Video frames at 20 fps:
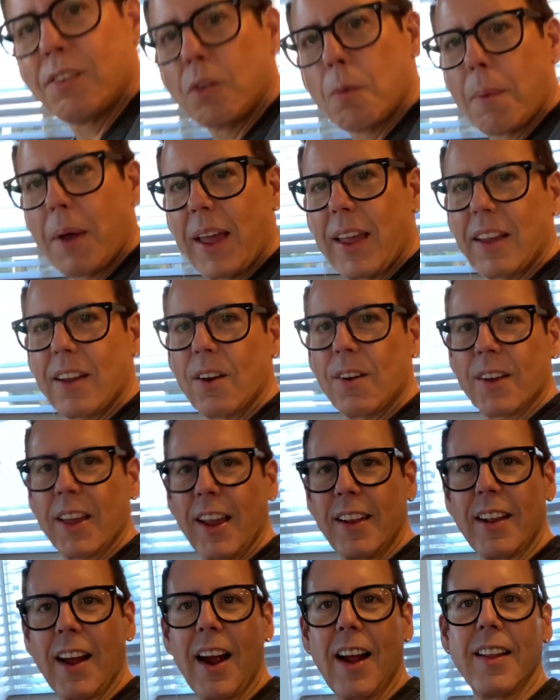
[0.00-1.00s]
to make.
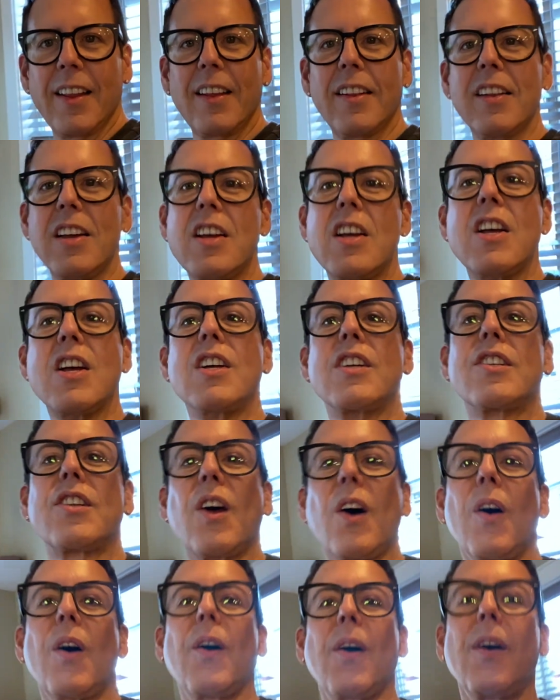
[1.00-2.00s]
Okay, darling.
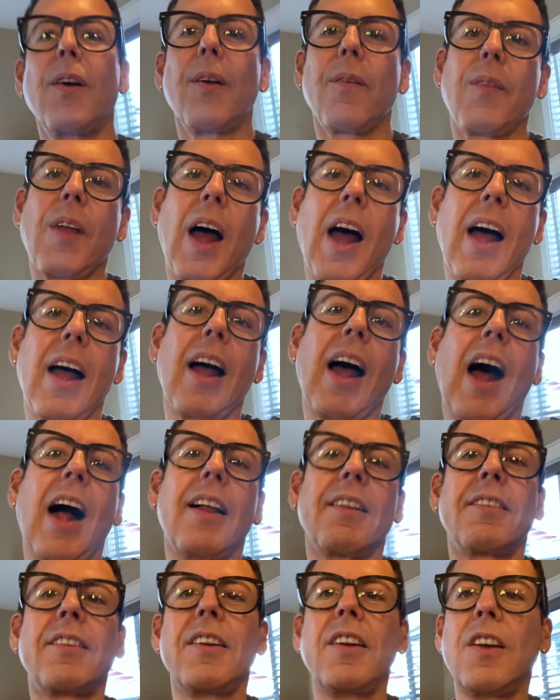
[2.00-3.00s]
So
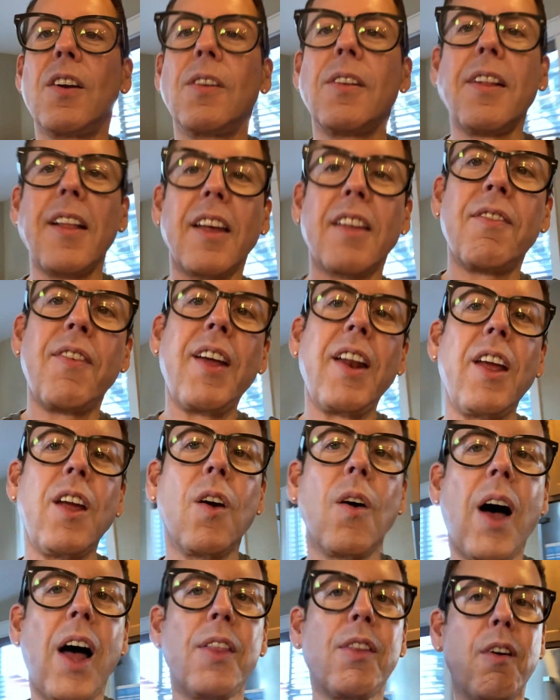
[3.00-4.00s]
I'll see you in the next
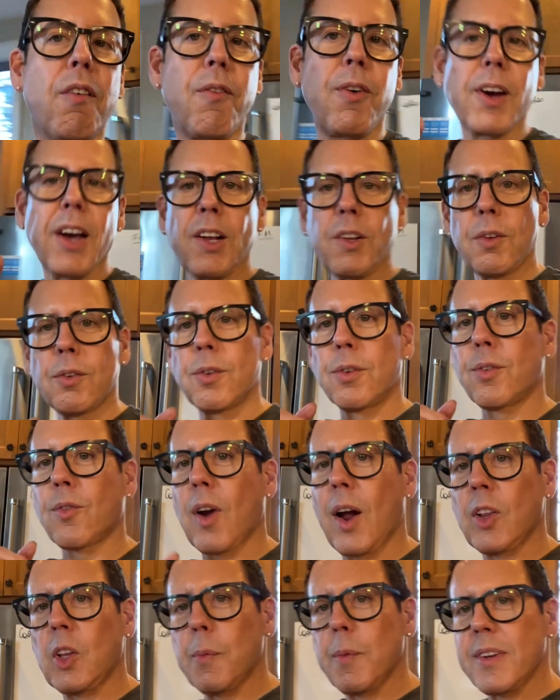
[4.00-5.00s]
video, and don't forget to
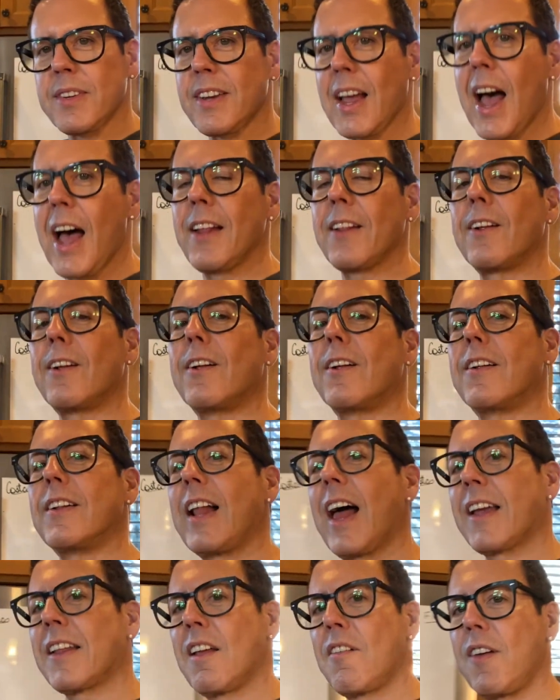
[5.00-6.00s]
subscribe to my channel,
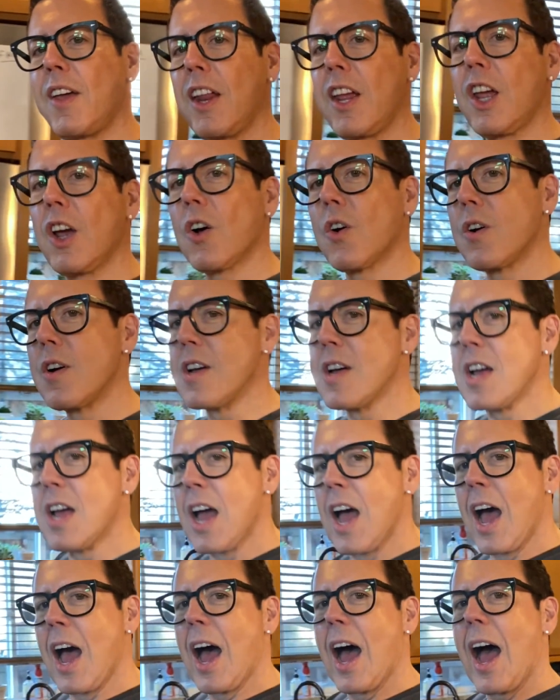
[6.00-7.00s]
like the video,
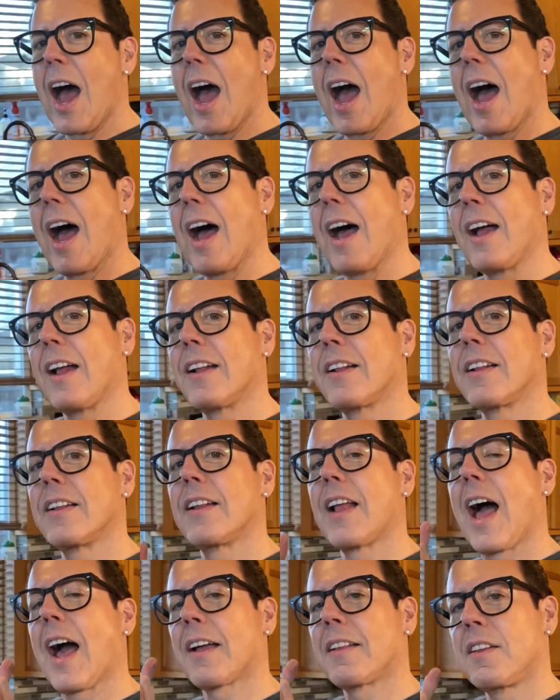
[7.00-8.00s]

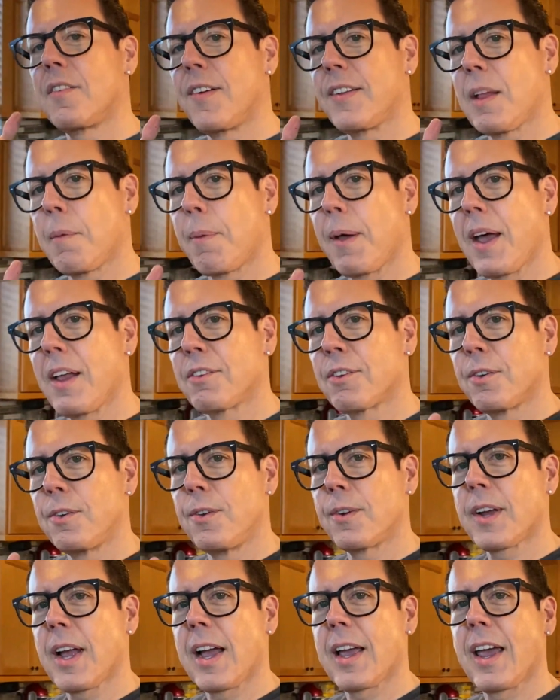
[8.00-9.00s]
and activate the bell so
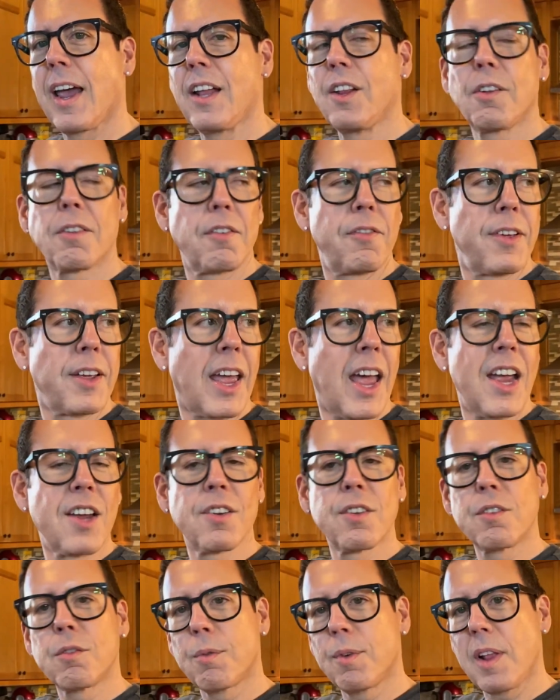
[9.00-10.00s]
you can get
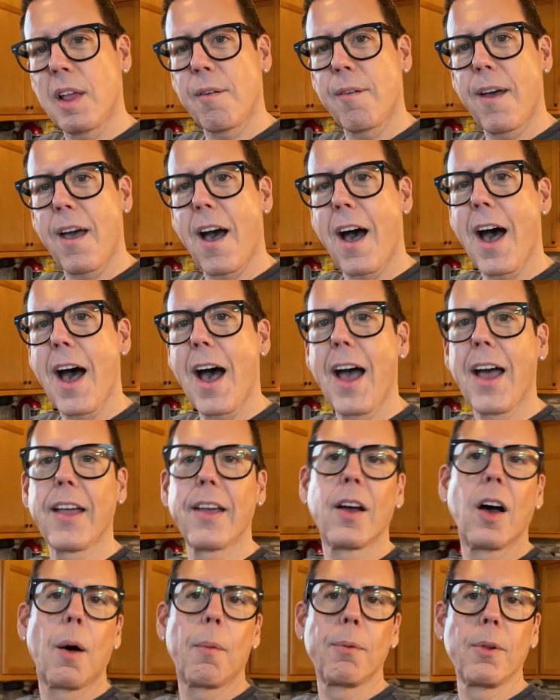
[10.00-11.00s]
notifications whenever
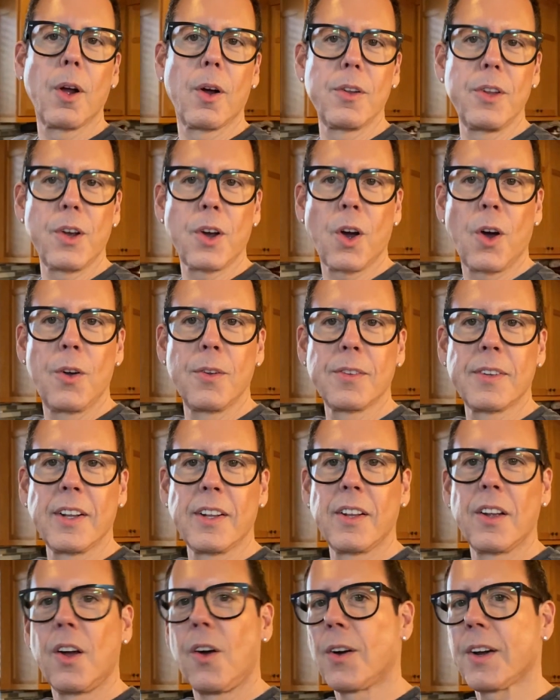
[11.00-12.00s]
I upload new
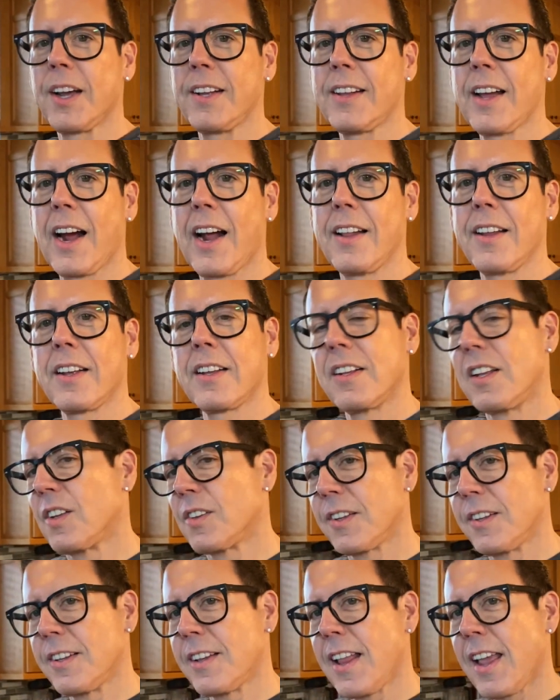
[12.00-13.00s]
content. Okay, darling.
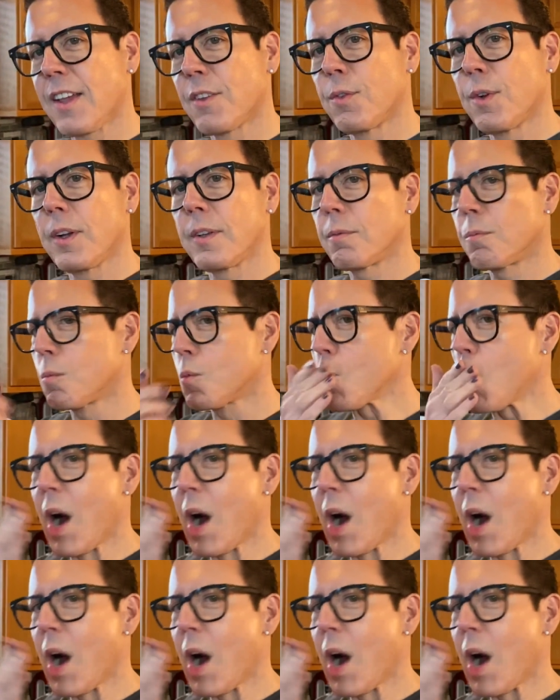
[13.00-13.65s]
Till the next one.